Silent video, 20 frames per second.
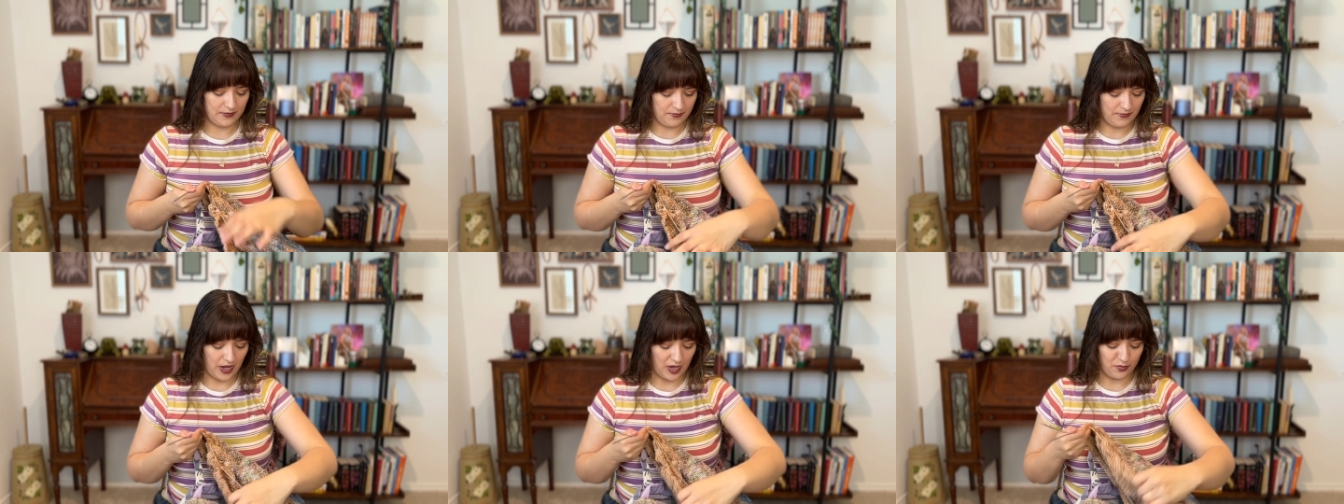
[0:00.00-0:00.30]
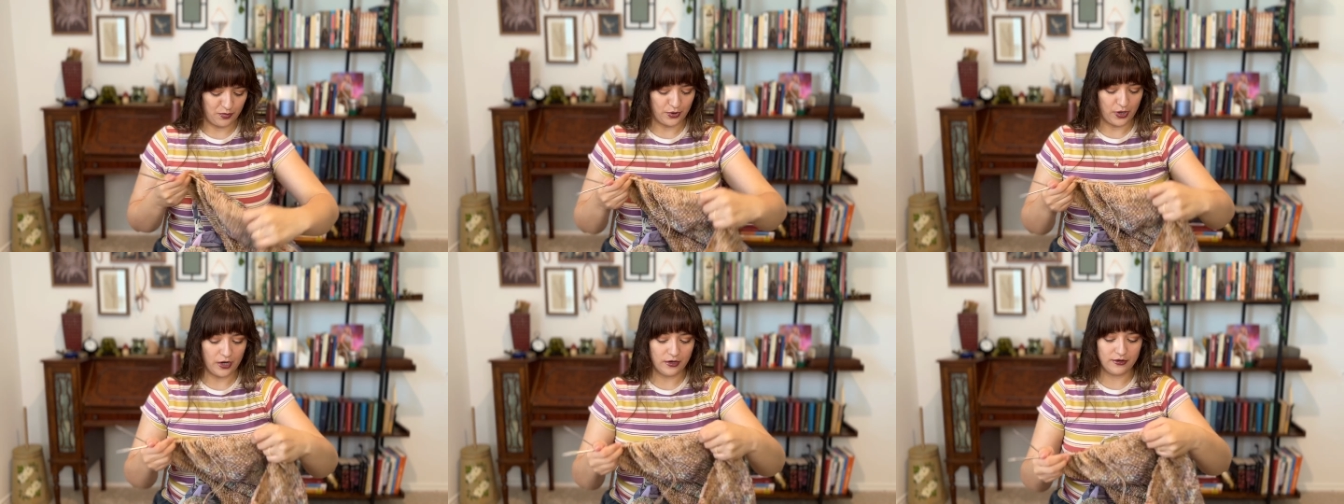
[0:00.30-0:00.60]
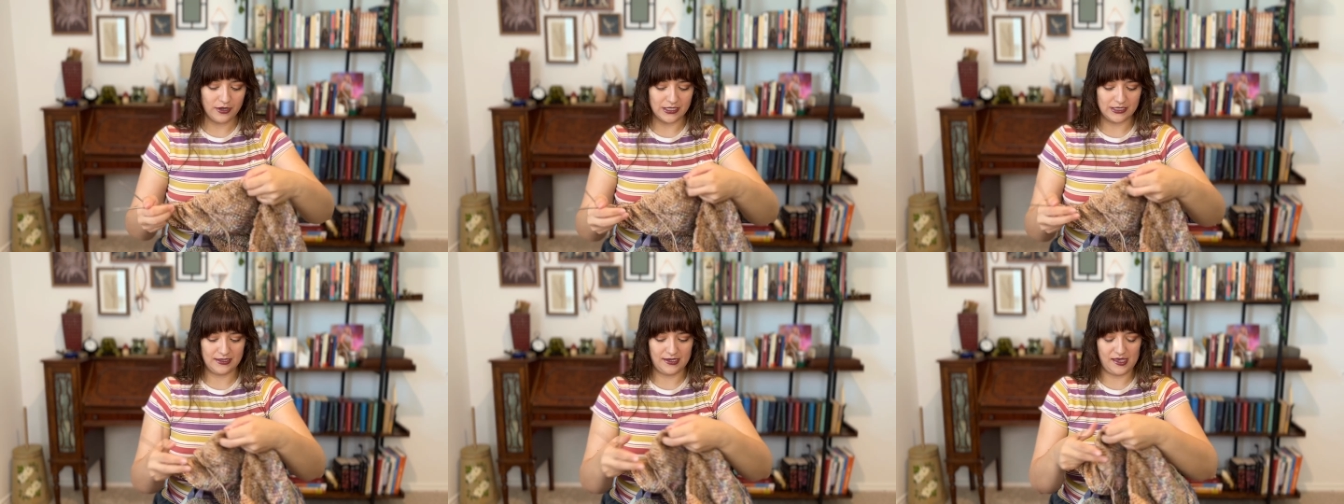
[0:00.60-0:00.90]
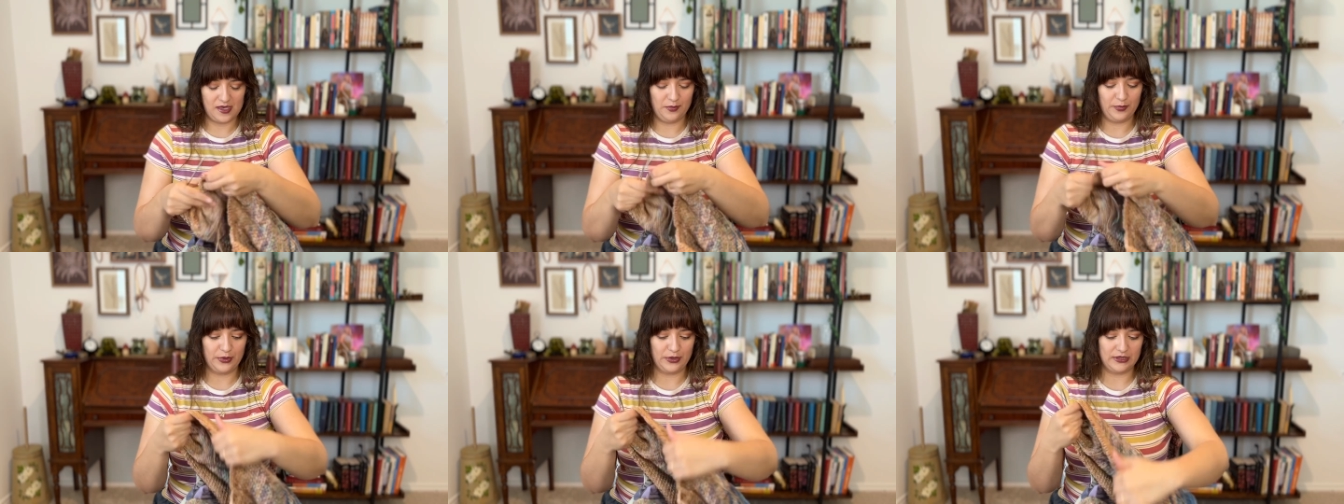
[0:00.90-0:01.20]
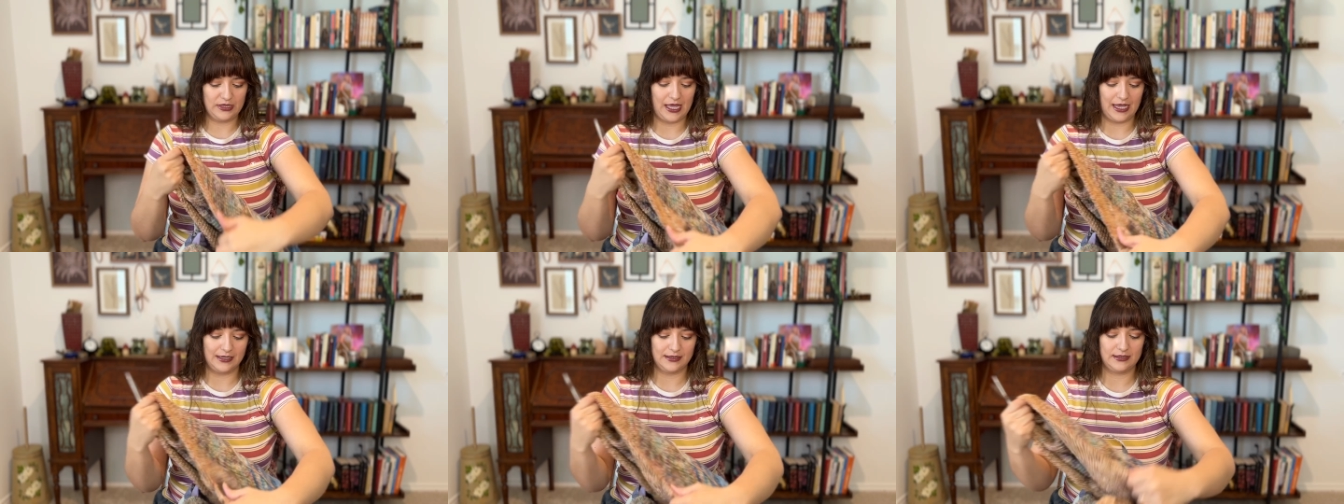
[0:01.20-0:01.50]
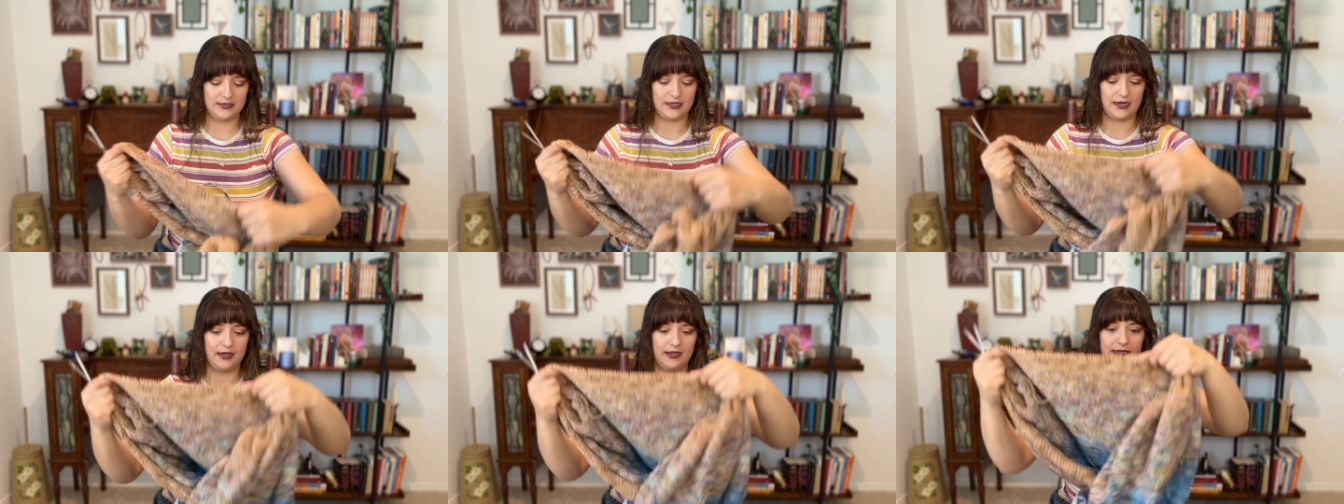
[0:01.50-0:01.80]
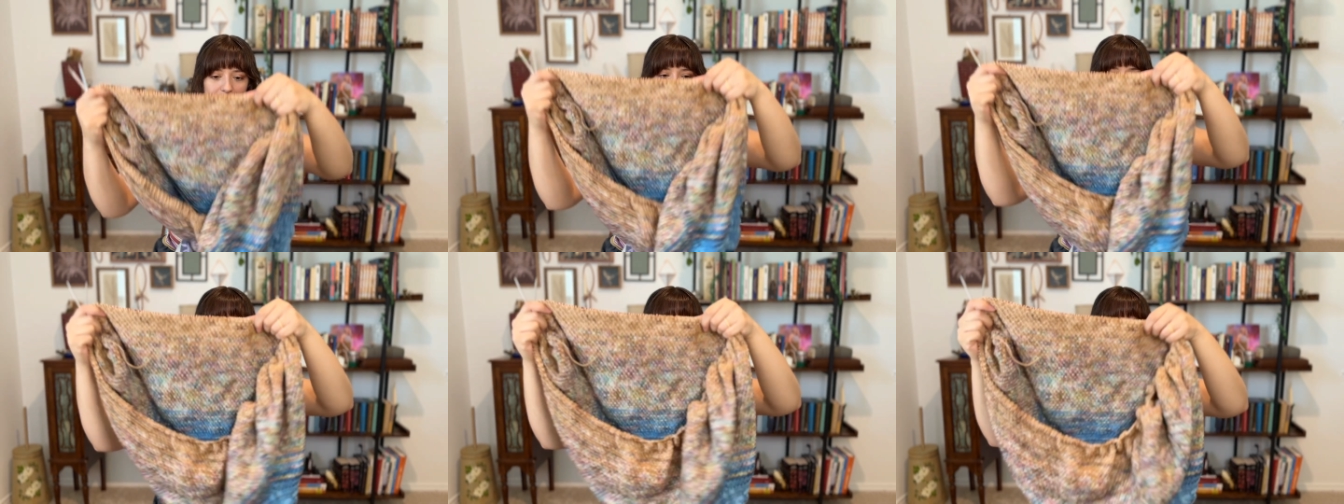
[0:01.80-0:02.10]
my progress keeper last
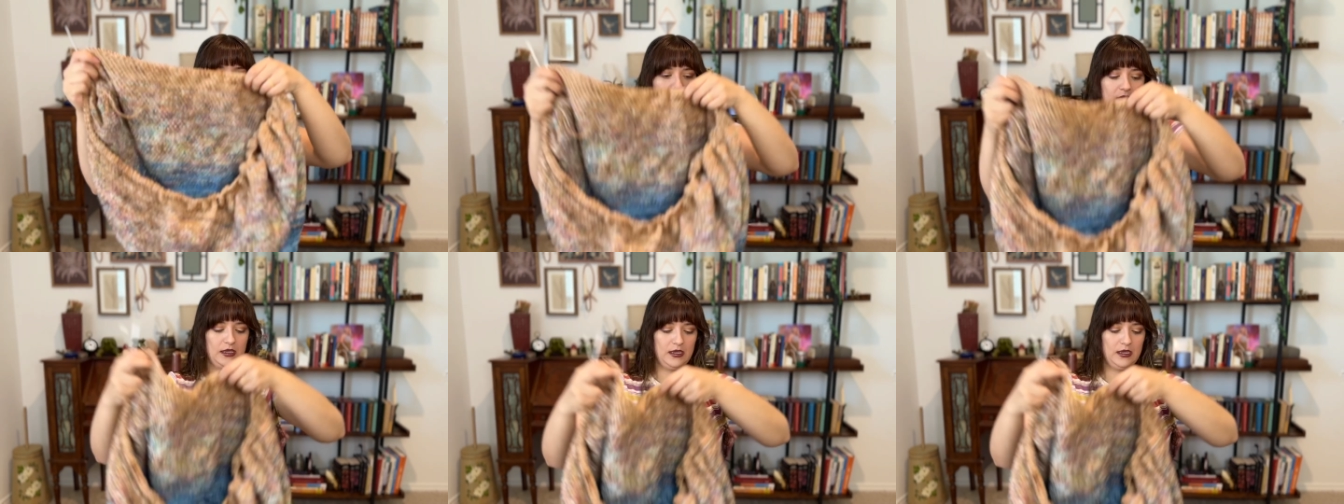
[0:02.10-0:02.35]
time.